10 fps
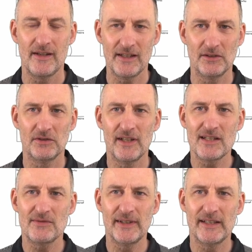In
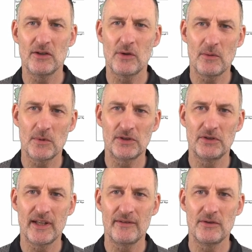today's video, I want to
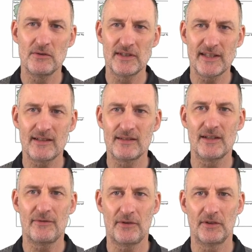give you six
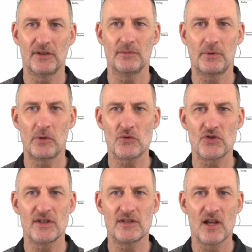different
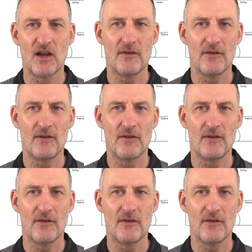approaches